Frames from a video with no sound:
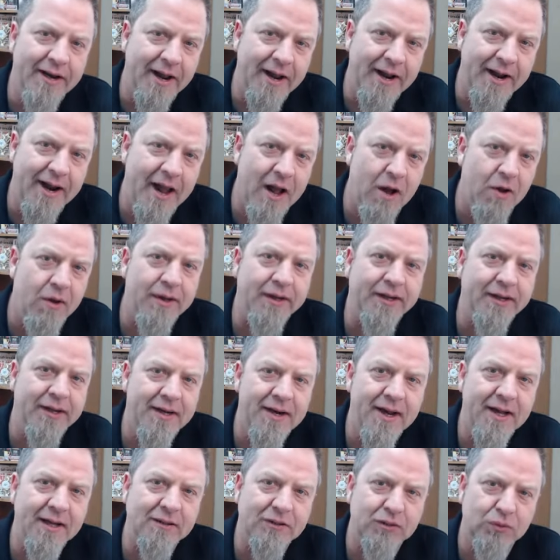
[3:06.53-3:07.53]
and how it
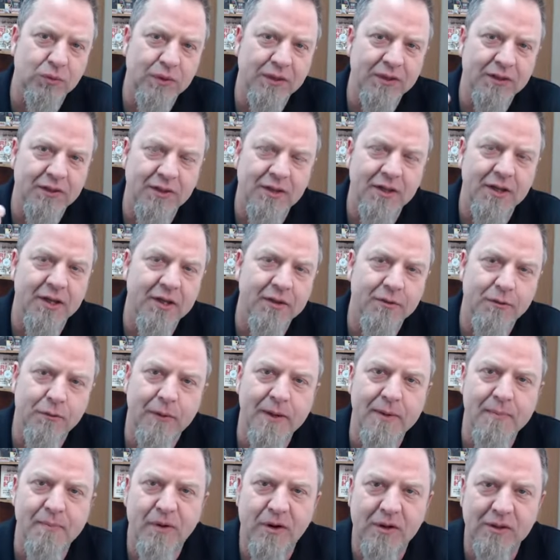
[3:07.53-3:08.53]
connects with the
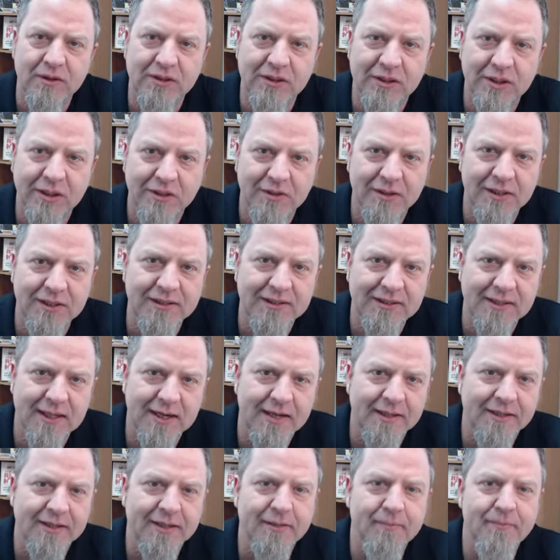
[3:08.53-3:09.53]
three part series that I
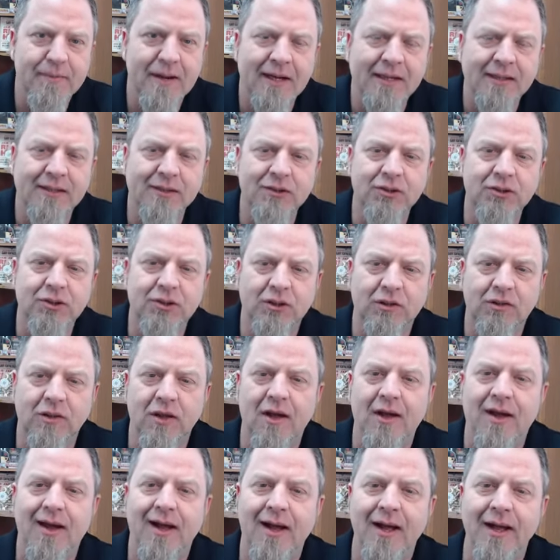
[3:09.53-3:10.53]
did back in
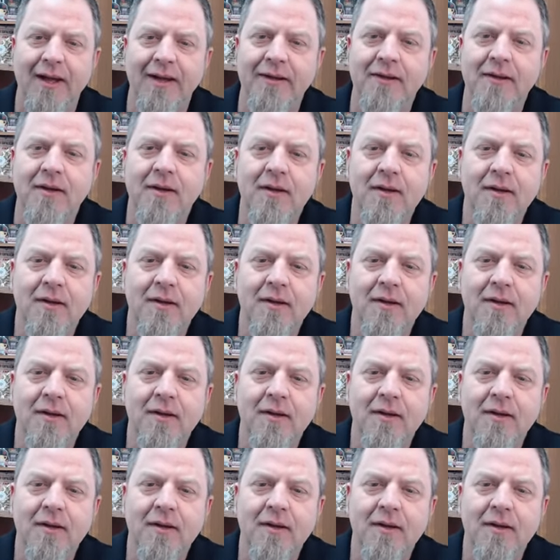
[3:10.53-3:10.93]
July